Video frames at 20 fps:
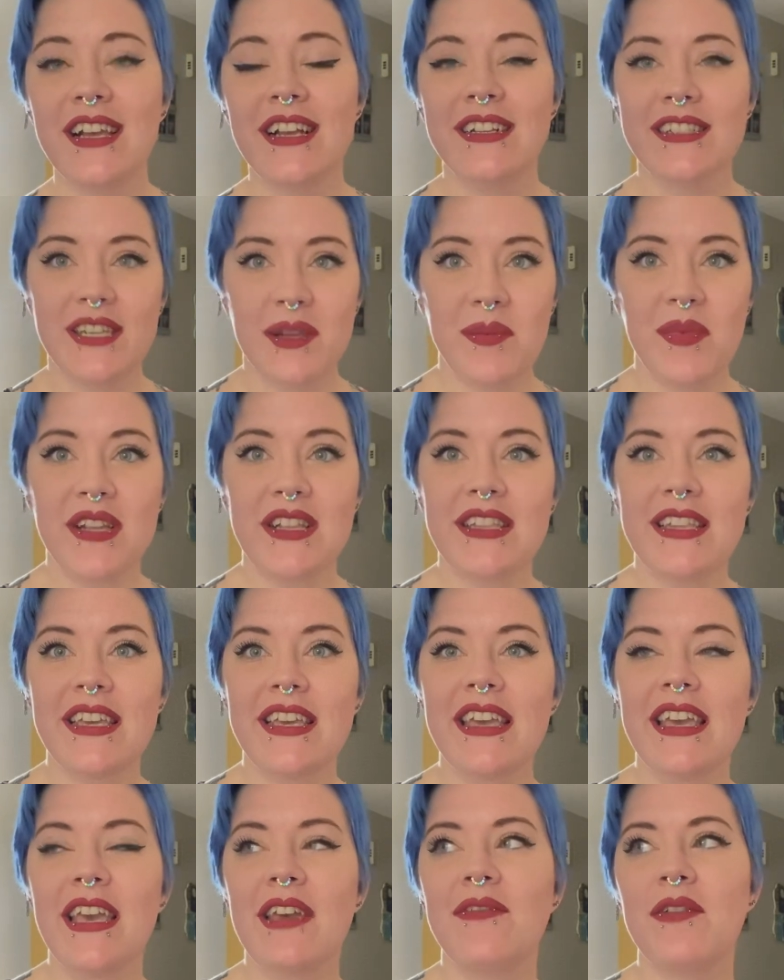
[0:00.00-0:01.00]

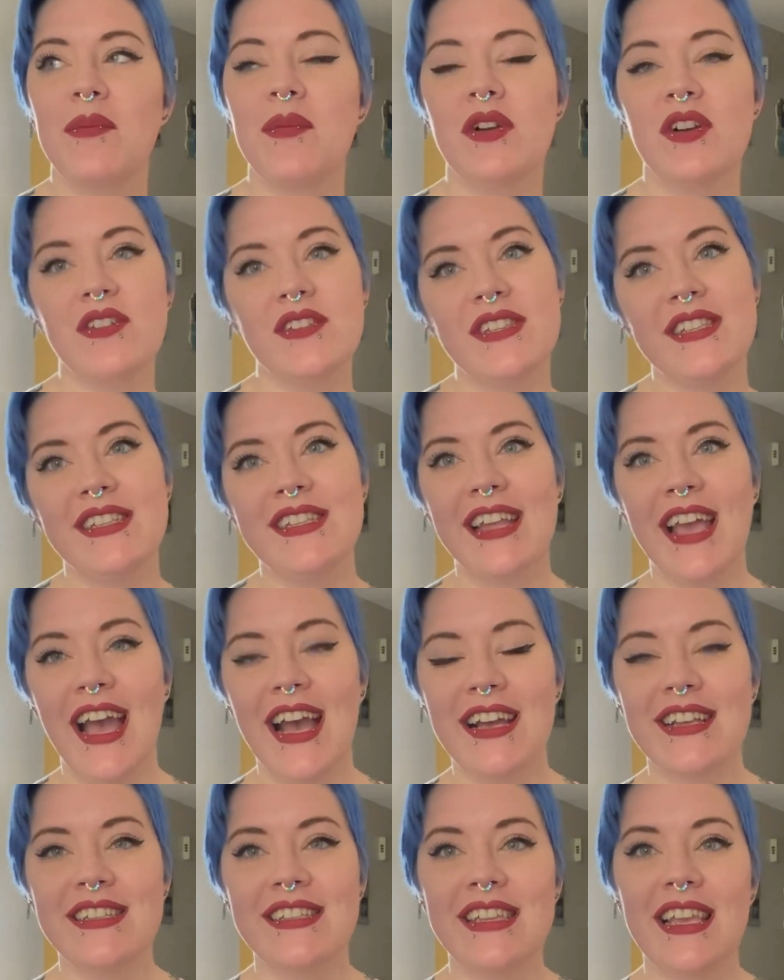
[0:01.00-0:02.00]
Typically, if a person
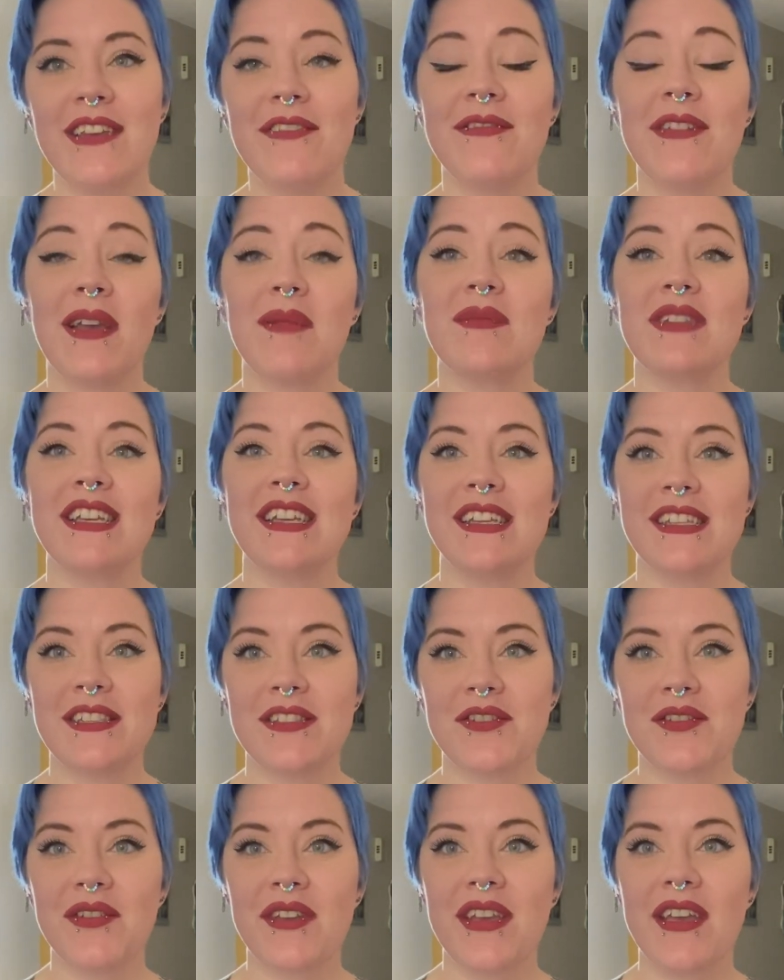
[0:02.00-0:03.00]
has a family
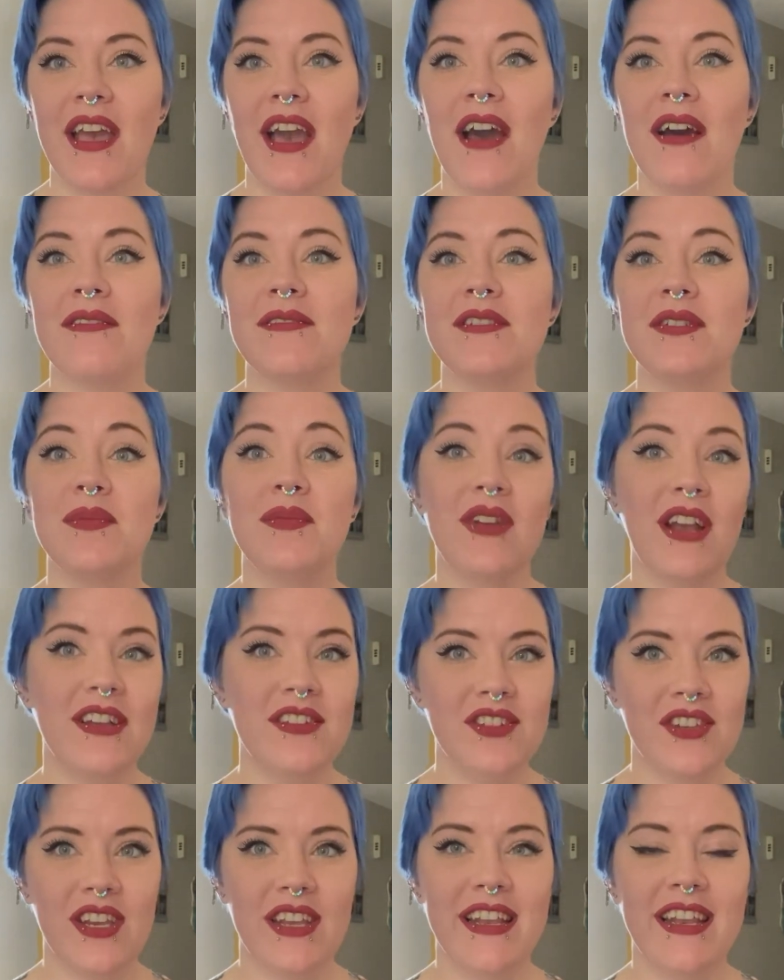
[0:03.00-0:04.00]
history of
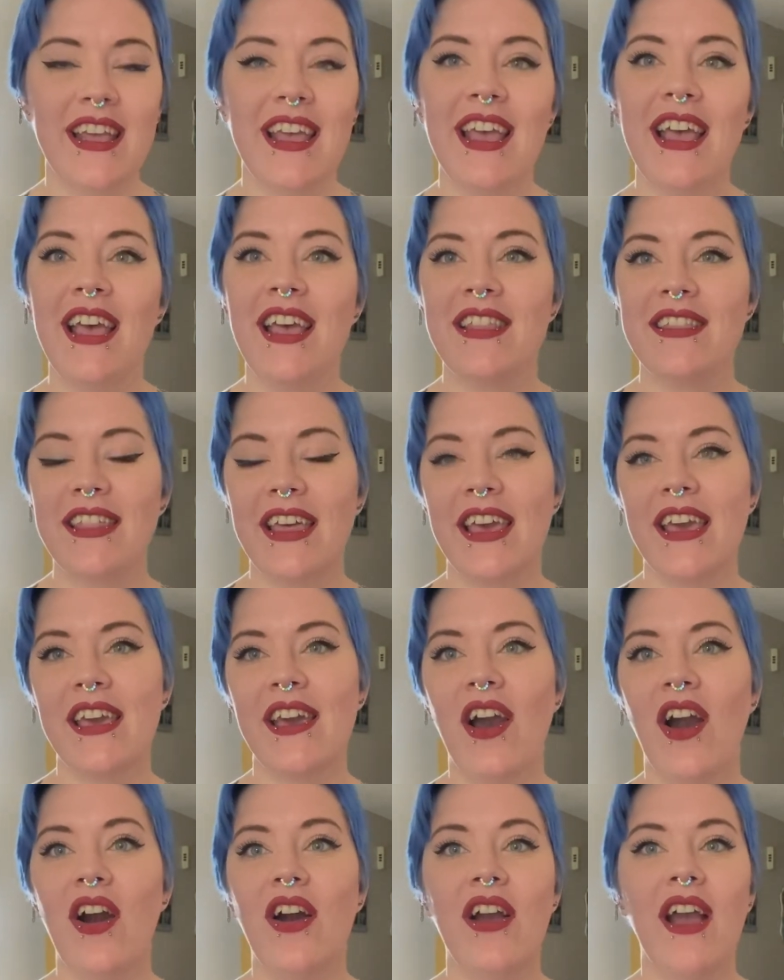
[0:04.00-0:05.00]
depression, they
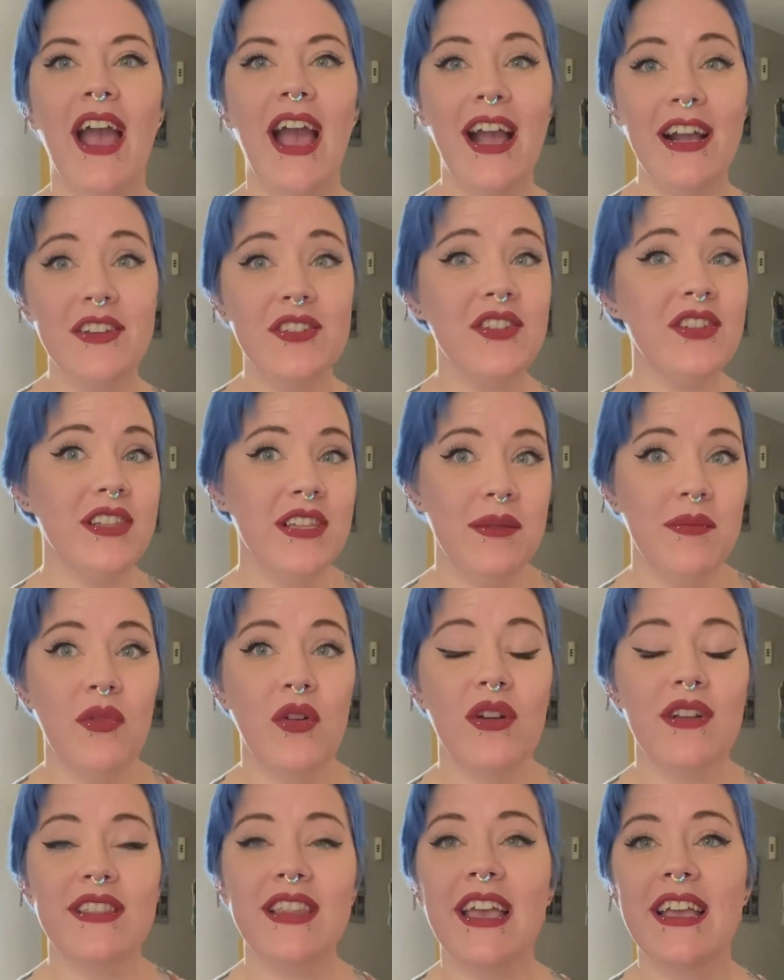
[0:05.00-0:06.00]
are actually
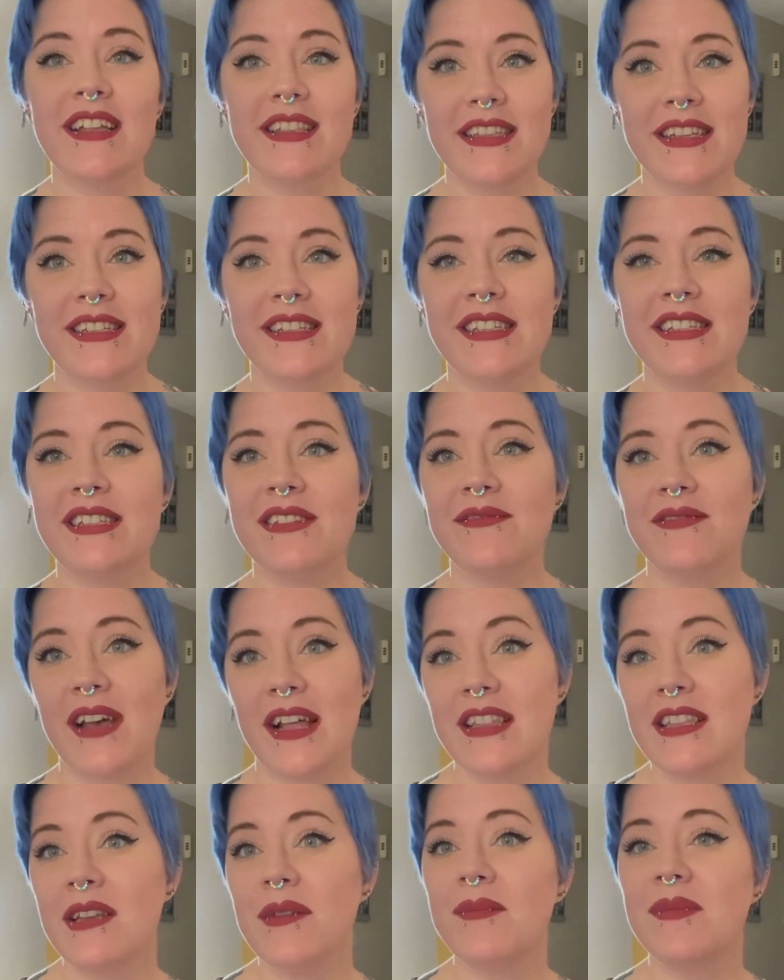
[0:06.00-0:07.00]
more likely to
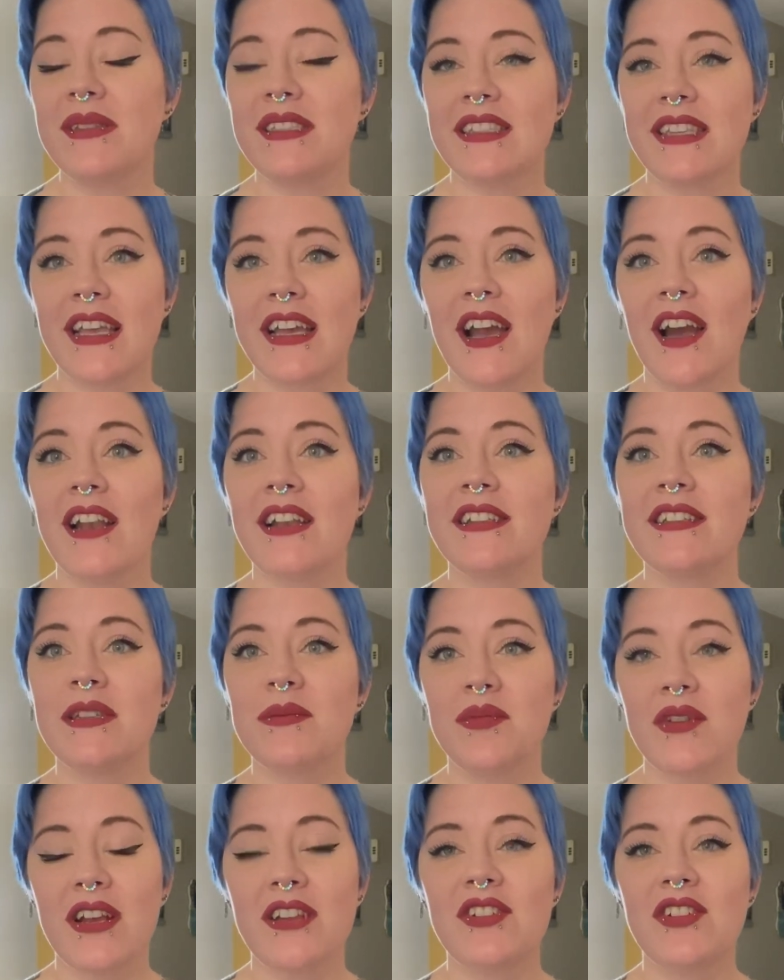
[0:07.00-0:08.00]
develop psychotic
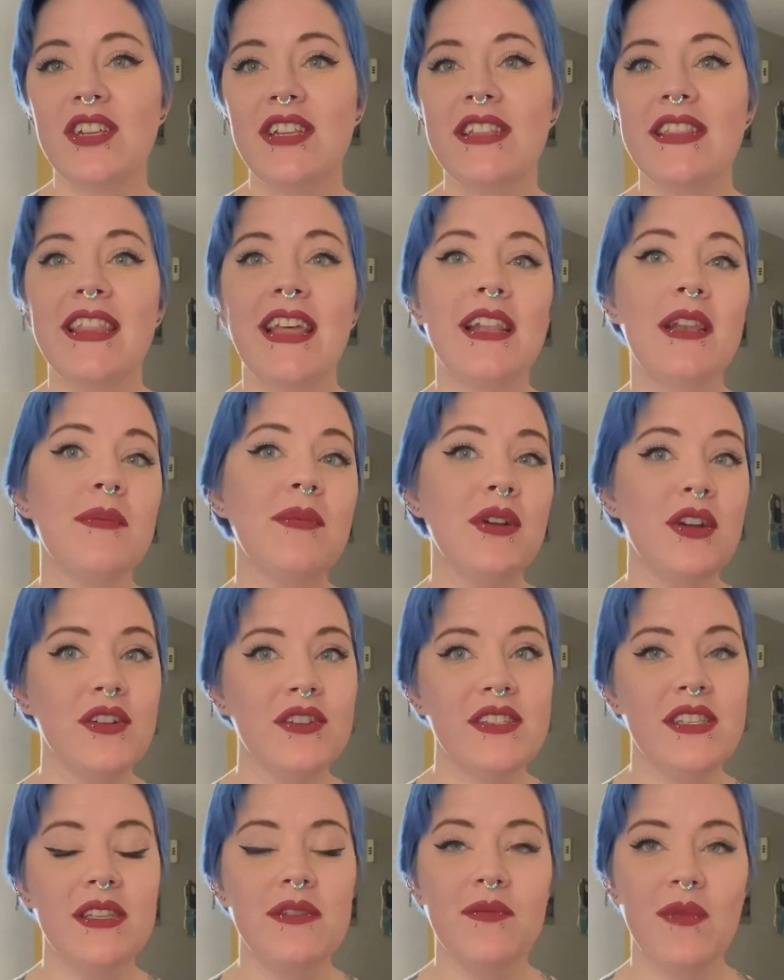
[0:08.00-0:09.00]
depression than a
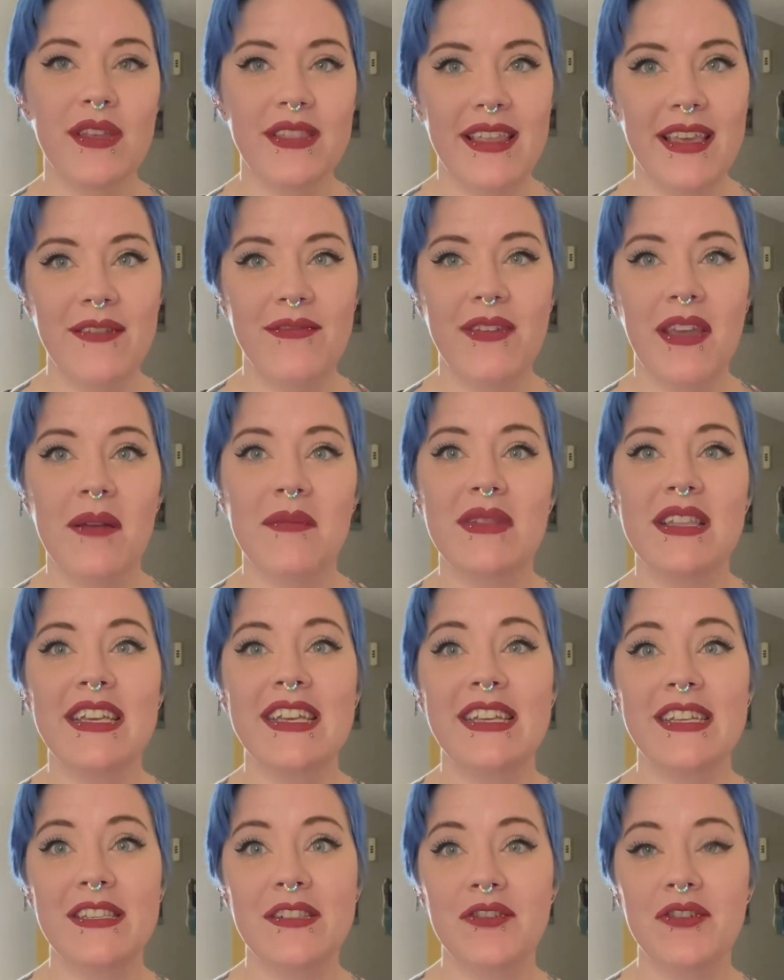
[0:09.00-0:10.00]
person with a family
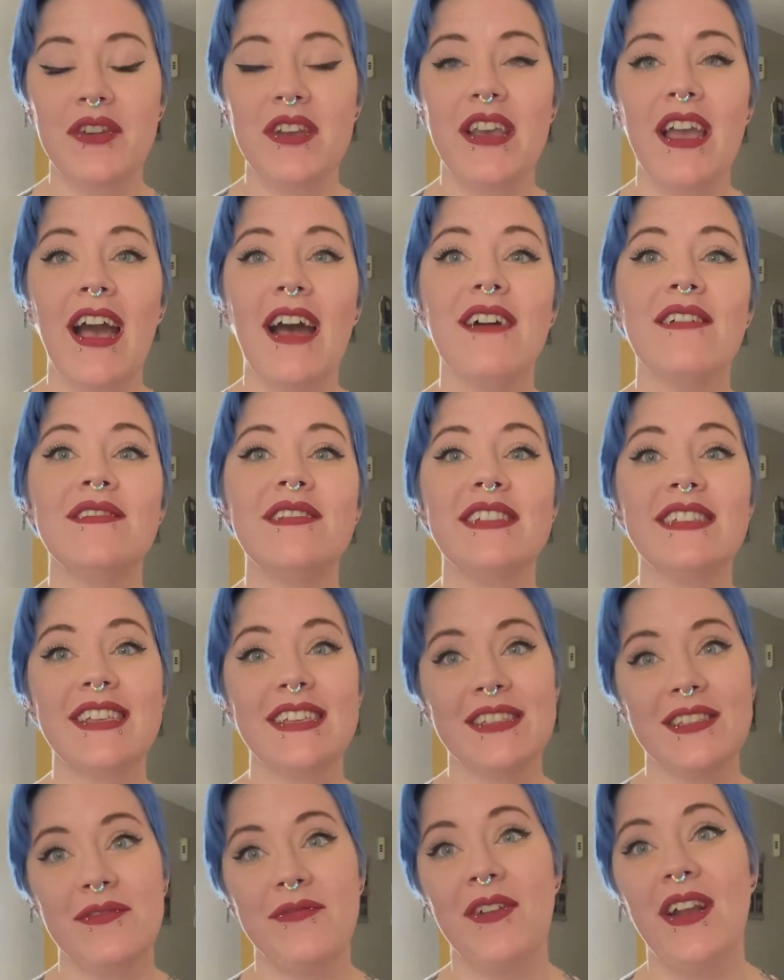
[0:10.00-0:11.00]
history of
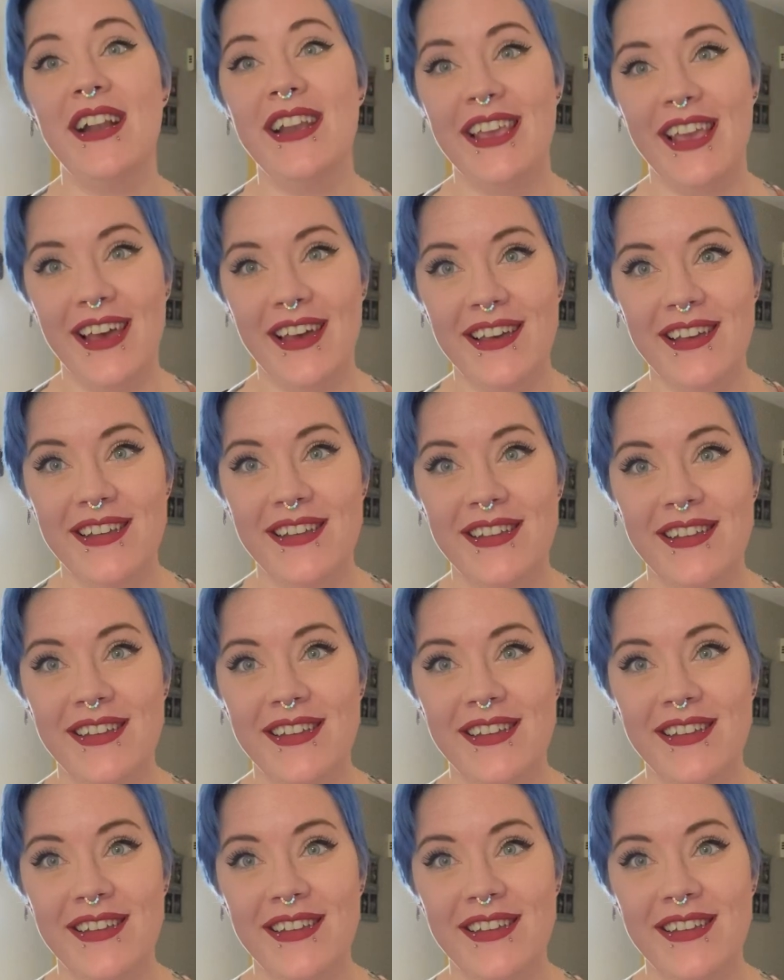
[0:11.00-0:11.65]
schizophrenia.